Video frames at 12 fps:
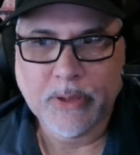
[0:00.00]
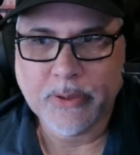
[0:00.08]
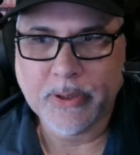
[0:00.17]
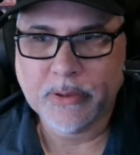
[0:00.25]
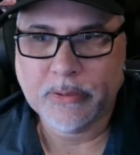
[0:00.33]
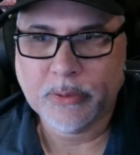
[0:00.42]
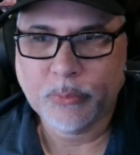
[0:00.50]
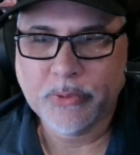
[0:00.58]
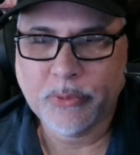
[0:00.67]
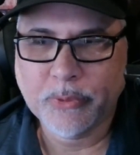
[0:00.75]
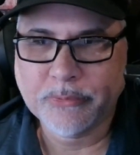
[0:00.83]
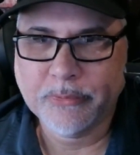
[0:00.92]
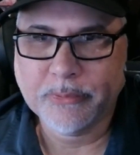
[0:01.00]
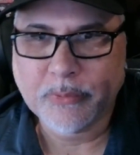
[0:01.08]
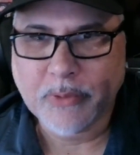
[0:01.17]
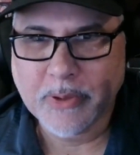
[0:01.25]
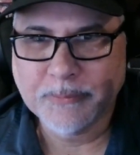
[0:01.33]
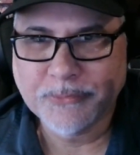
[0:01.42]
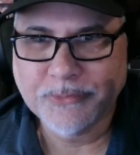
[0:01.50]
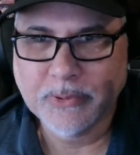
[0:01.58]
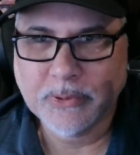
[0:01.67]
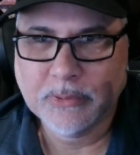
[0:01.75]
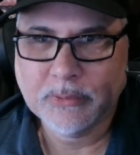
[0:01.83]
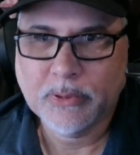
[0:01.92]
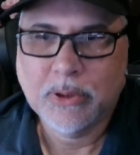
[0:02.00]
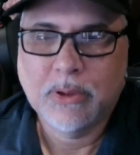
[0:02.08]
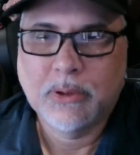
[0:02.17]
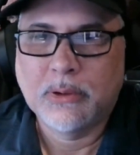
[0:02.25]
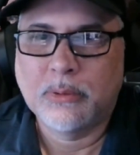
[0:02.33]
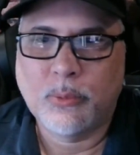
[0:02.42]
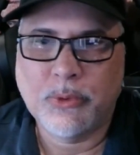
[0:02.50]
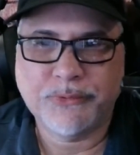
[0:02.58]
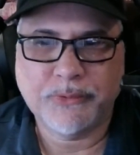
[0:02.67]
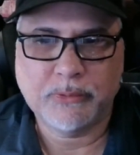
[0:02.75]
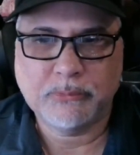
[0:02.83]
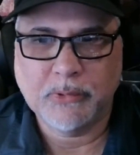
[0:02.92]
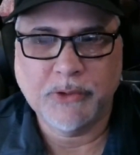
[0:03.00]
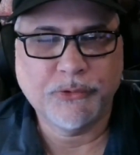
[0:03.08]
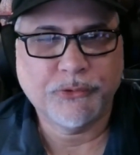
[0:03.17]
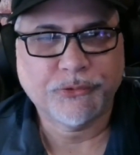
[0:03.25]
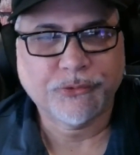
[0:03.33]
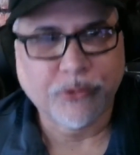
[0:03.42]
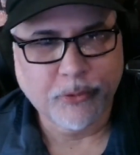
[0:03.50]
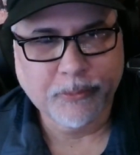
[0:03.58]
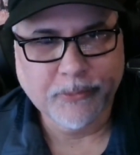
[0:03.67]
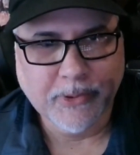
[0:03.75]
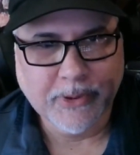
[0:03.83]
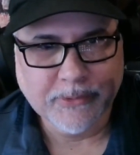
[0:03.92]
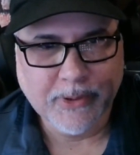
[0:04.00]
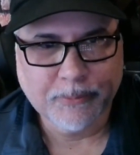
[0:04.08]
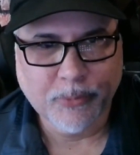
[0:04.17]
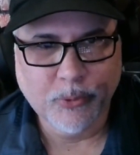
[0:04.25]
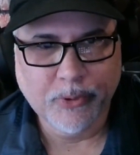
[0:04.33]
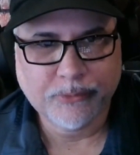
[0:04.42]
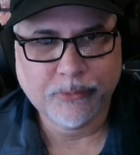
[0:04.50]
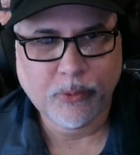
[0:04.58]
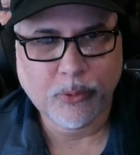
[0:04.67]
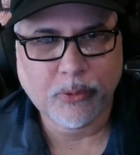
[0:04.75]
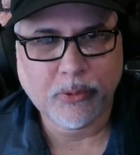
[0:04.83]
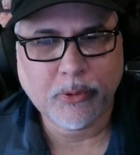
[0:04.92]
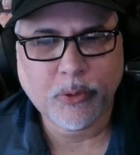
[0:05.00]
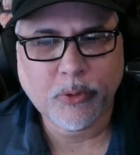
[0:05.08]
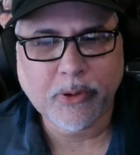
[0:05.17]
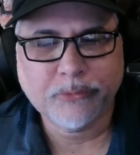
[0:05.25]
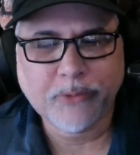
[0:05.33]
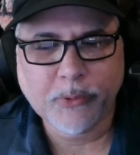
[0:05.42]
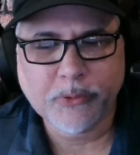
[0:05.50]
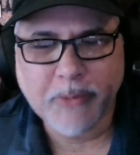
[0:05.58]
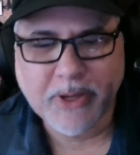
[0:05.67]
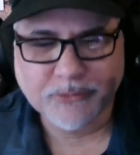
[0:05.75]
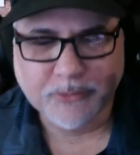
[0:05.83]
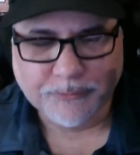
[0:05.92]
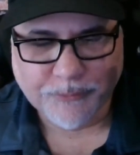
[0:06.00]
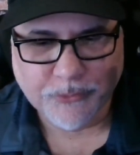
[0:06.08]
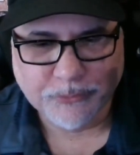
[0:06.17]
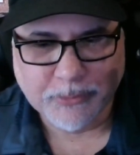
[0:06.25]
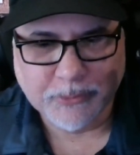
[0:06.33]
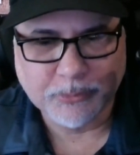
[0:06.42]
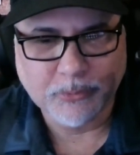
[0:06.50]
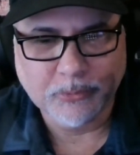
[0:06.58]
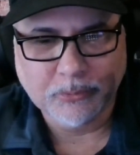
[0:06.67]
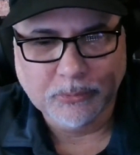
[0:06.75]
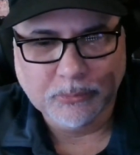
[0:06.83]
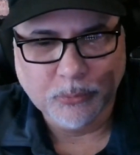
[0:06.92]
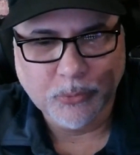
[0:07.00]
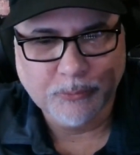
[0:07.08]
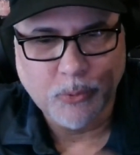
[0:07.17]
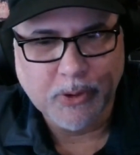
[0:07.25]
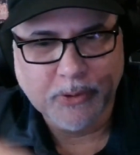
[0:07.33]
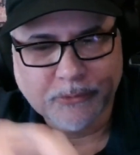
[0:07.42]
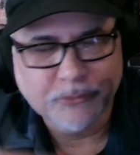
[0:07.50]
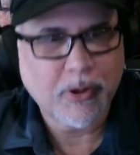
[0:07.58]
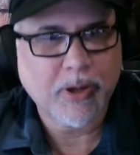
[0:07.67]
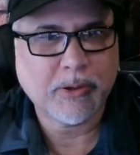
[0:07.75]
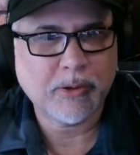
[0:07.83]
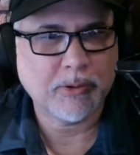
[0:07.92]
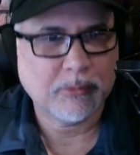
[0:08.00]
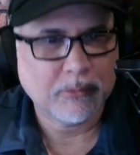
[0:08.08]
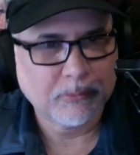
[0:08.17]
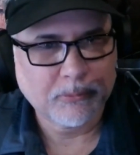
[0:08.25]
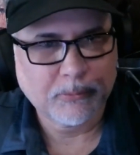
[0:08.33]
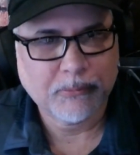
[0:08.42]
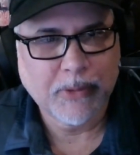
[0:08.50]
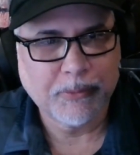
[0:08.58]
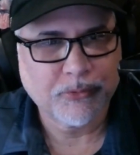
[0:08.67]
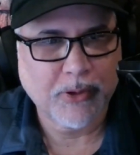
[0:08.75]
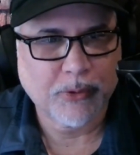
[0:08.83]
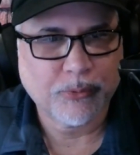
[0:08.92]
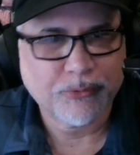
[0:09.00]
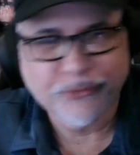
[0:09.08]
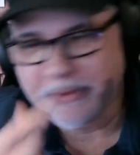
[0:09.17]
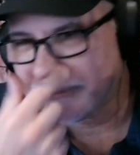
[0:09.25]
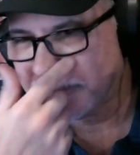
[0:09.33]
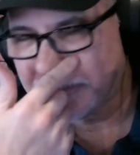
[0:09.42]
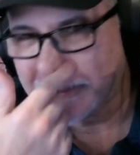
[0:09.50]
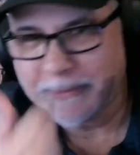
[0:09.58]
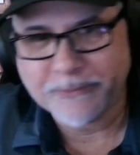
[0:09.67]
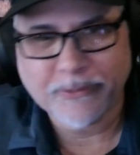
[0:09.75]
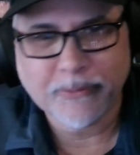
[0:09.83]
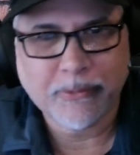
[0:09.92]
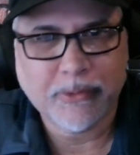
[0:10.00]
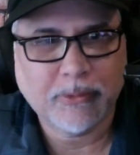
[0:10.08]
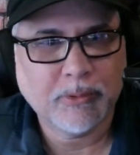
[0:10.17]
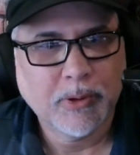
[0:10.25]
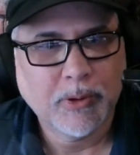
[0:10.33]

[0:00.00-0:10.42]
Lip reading: then when you went to the crime scene, was it undisturbed at that point? Or, because I could imagine at first people would have wanted to try to resuscitate or something.